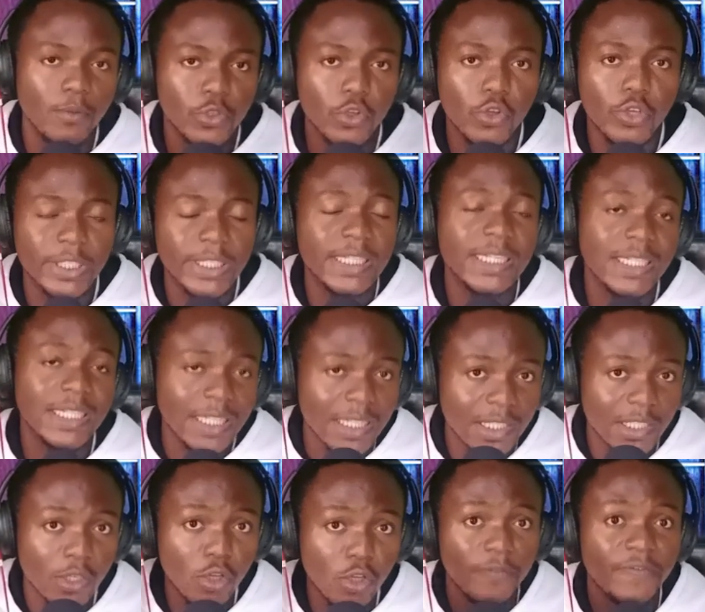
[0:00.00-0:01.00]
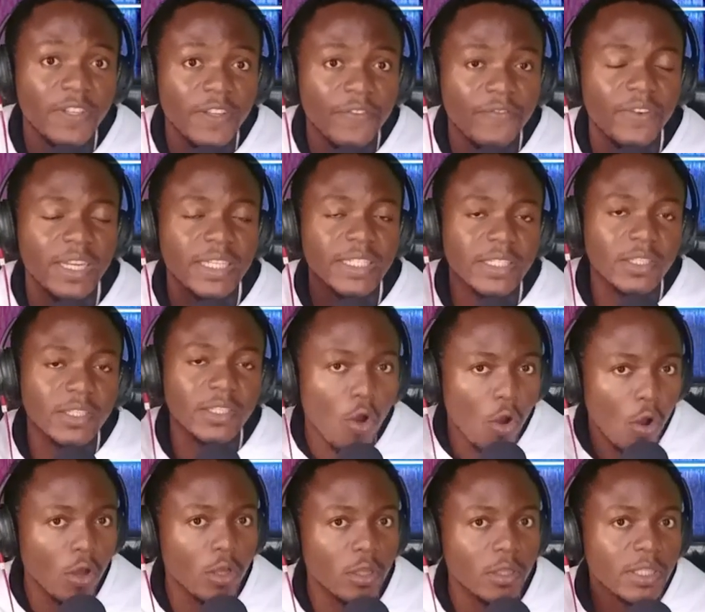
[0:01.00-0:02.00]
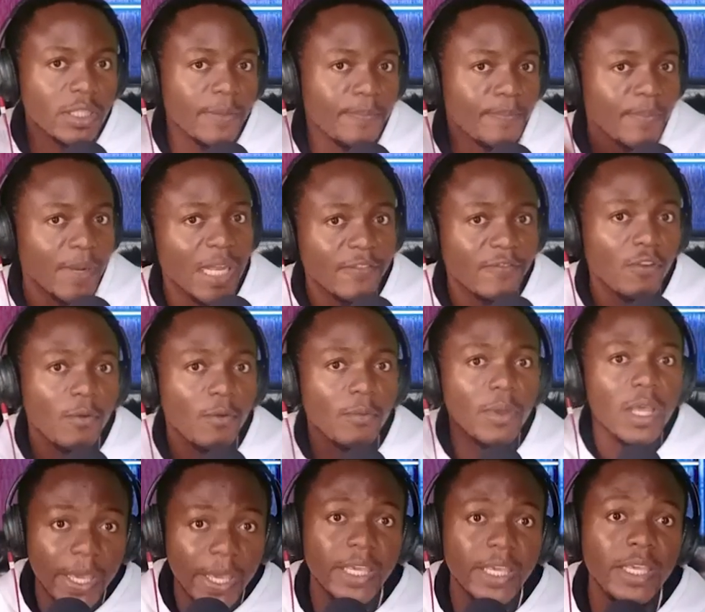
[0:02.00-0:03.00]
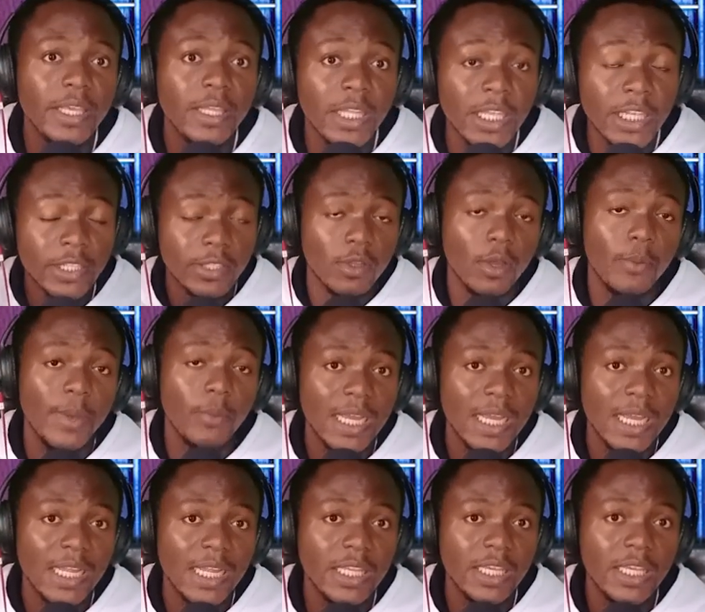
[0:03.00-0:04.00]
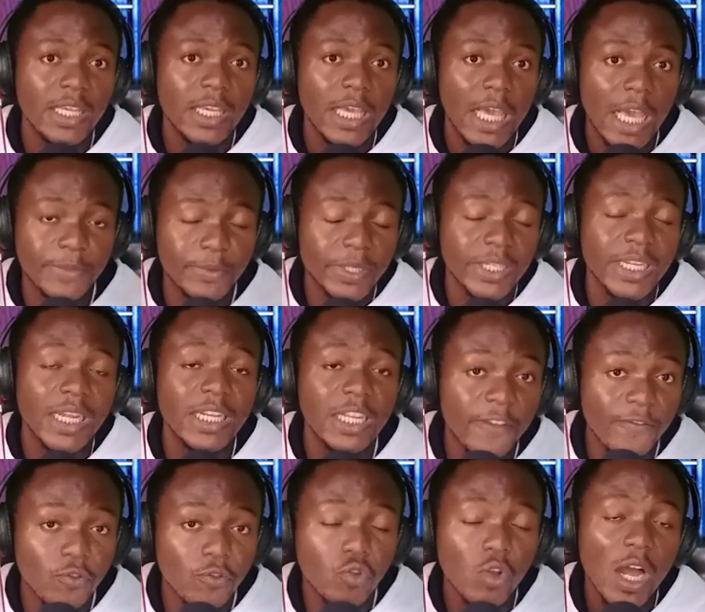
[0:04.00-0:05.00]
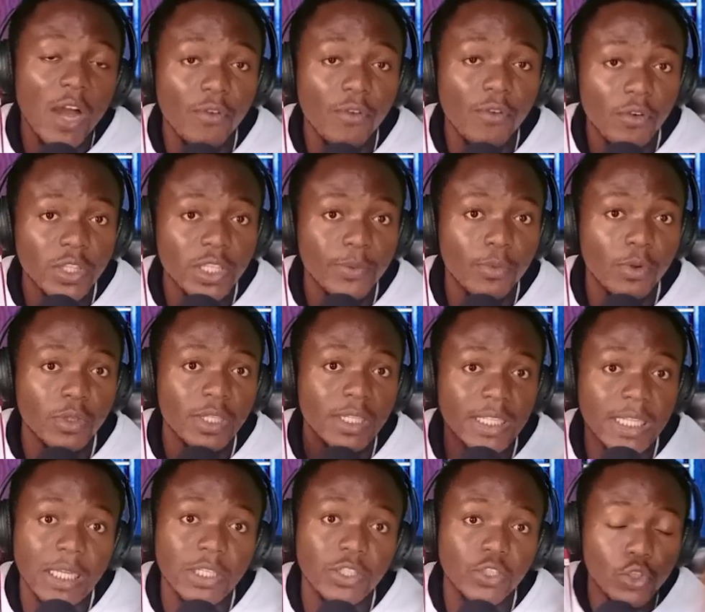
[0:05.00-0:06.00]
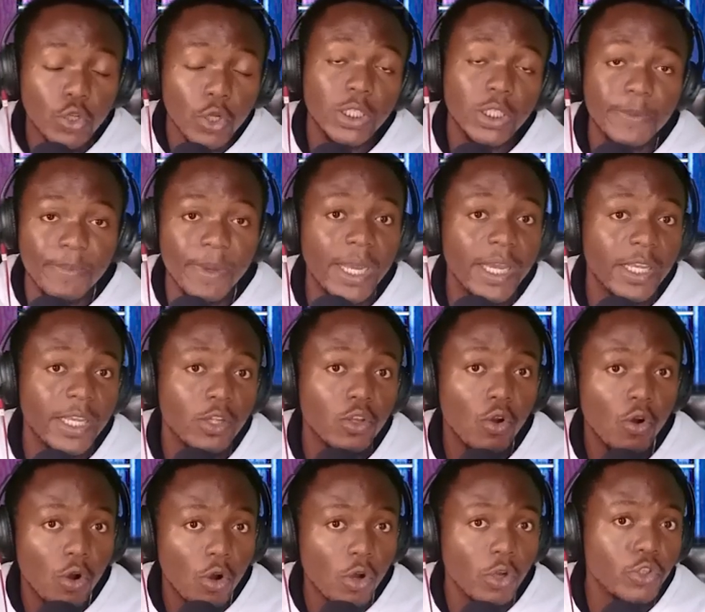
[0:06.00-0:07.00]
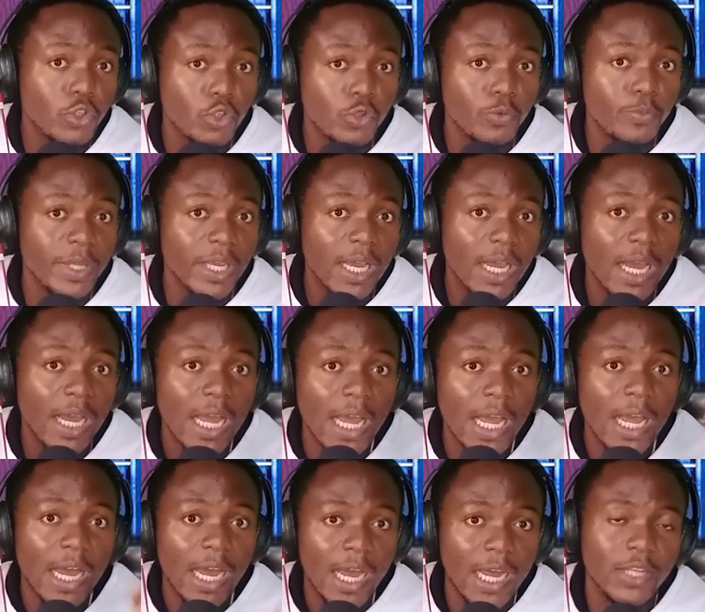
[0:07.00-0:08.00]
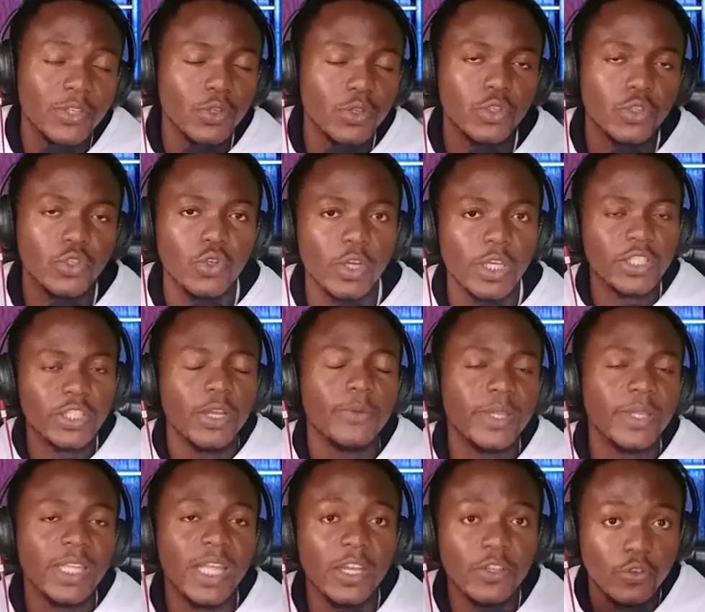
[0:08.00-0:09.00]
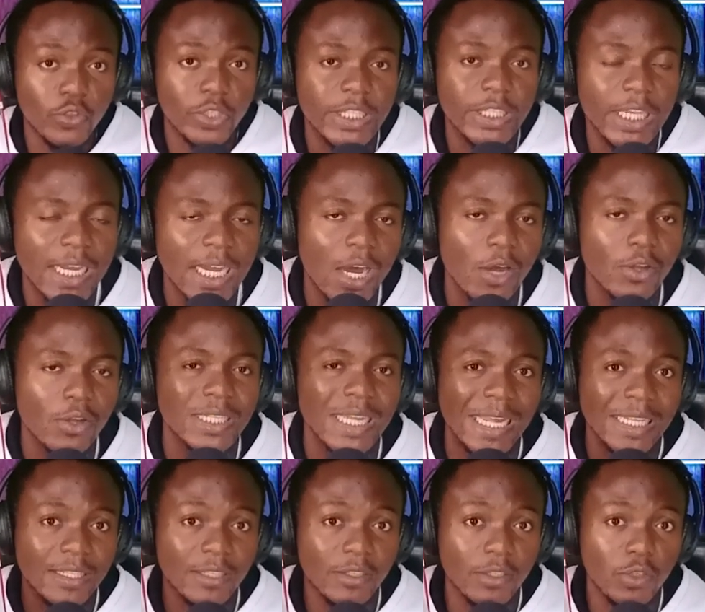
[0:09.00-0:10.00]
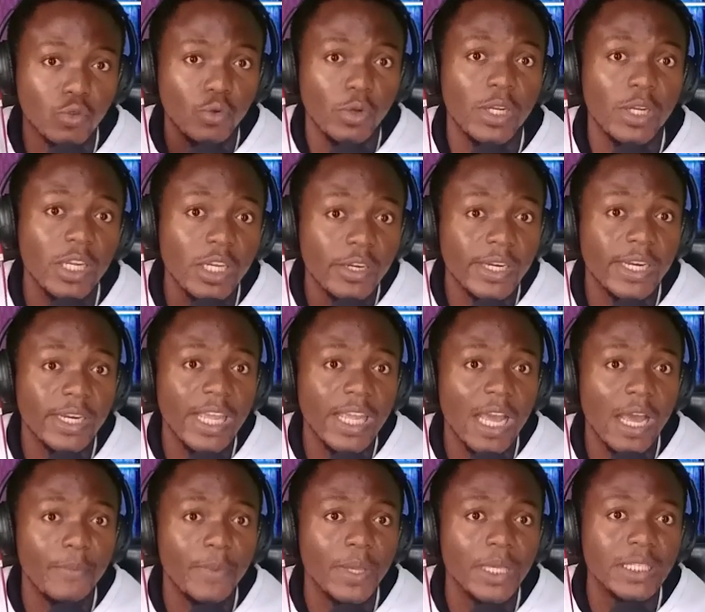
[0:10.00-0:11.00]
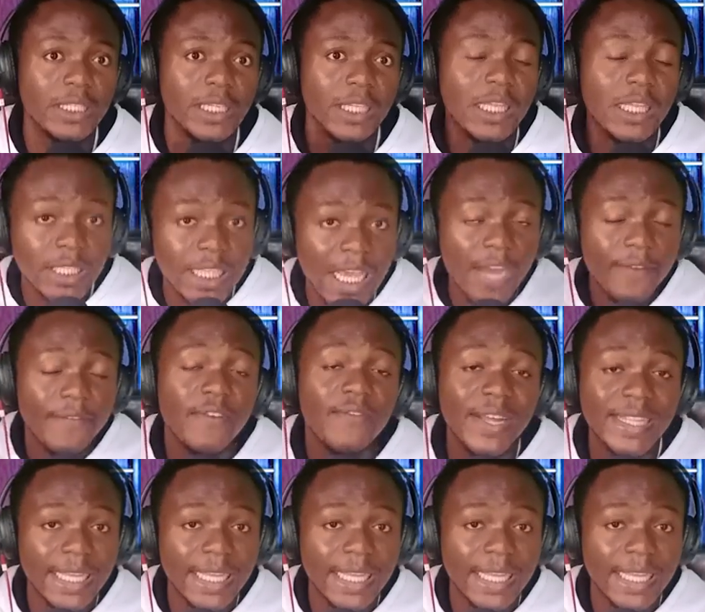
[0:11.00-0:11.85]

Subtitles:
So you see that there's a lot of difference on the platform, paying instrumentally, especially if you don't have all the money, than just buying on Jumia as well. So it's something that you should check out, and it's really amazing. They have over